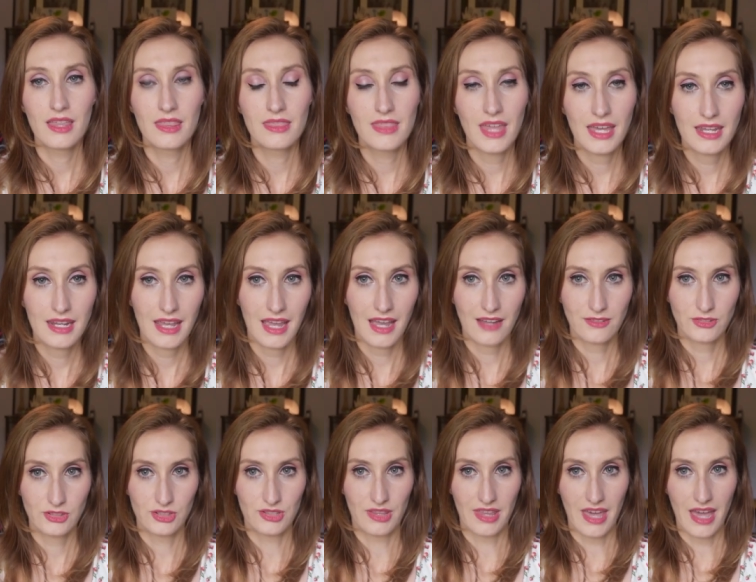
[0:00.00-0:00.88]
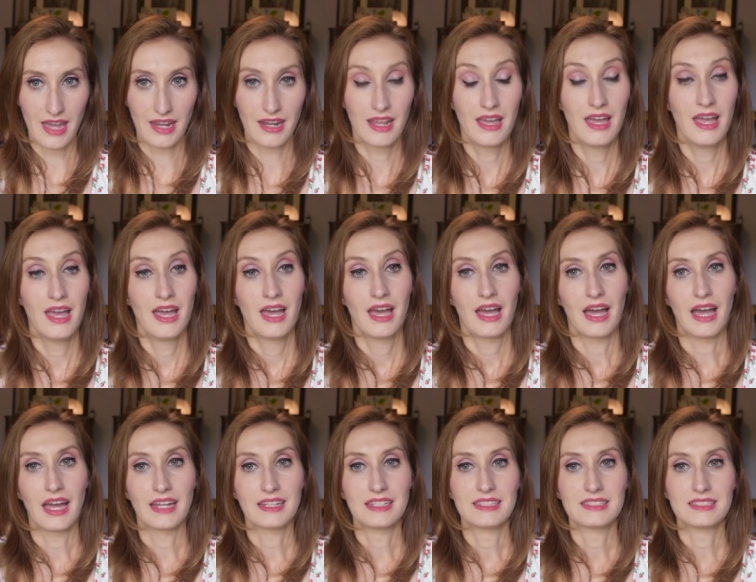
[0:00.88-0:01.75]
Then after that,
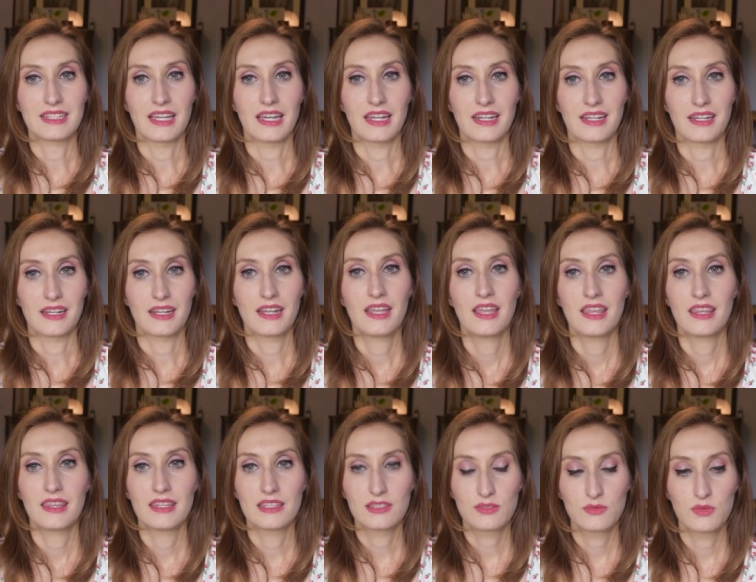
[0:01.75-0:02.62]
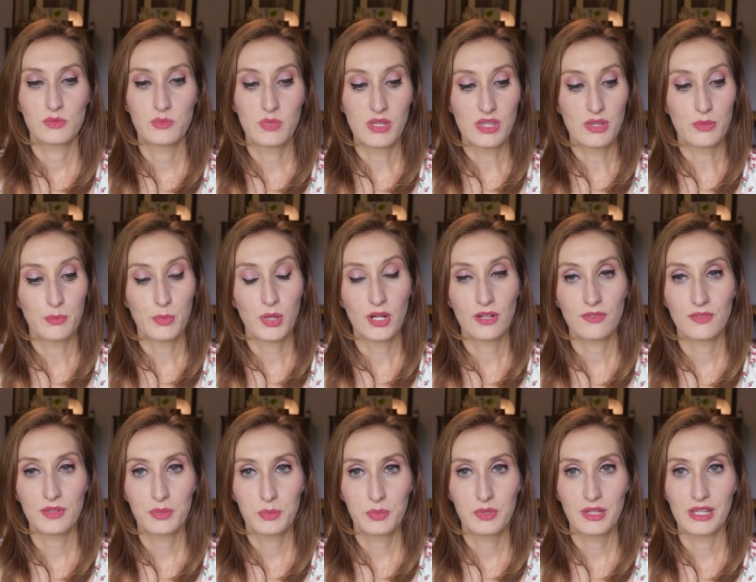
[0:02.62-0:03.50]
I decided this would be the
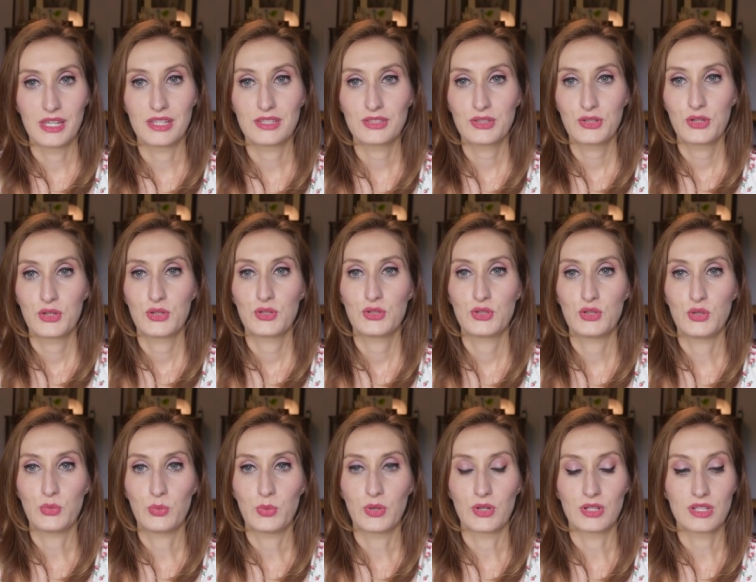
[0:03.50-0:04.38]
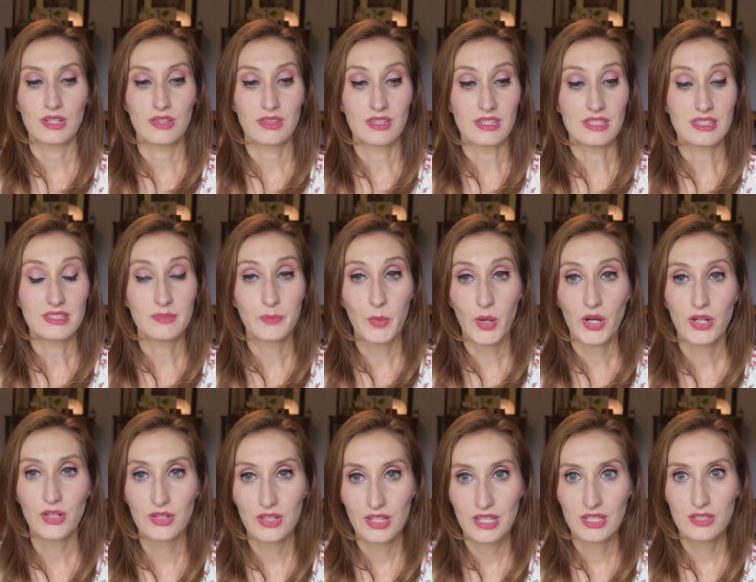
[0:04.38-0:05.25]
perfect place to put the
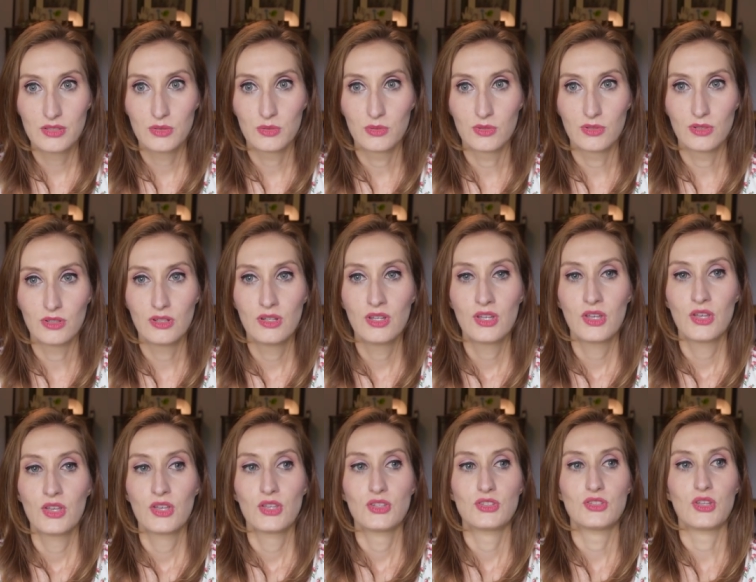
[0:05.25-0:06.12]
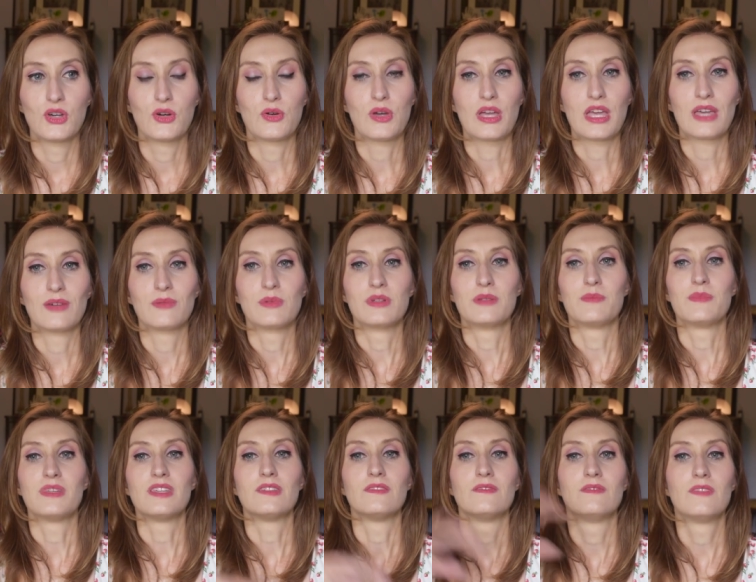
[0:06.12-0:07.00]
sparkly tulle so it
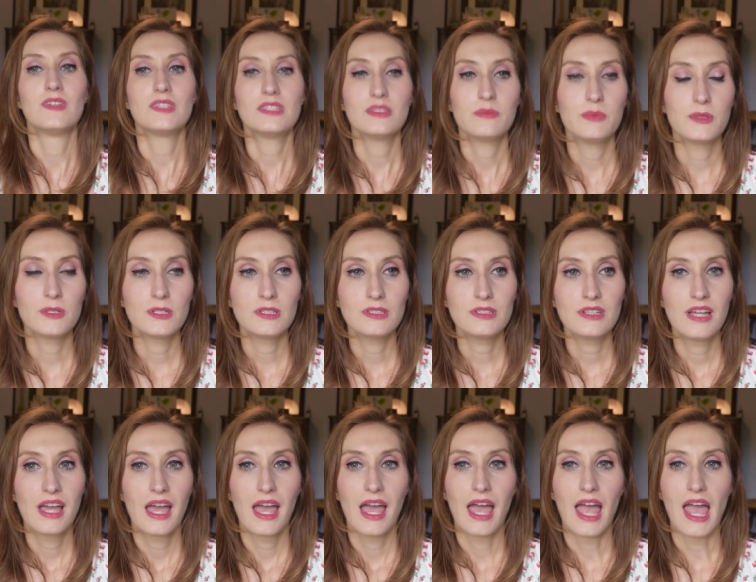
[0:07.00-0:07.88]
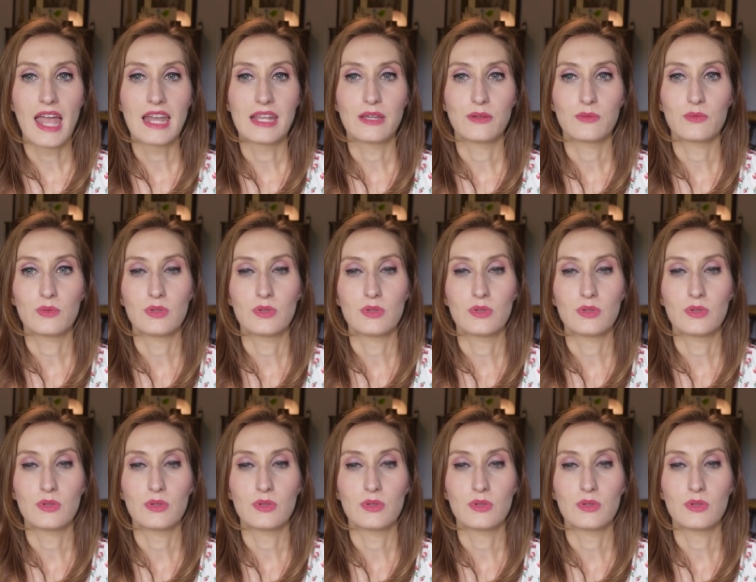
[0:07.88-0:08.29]
would be visible and it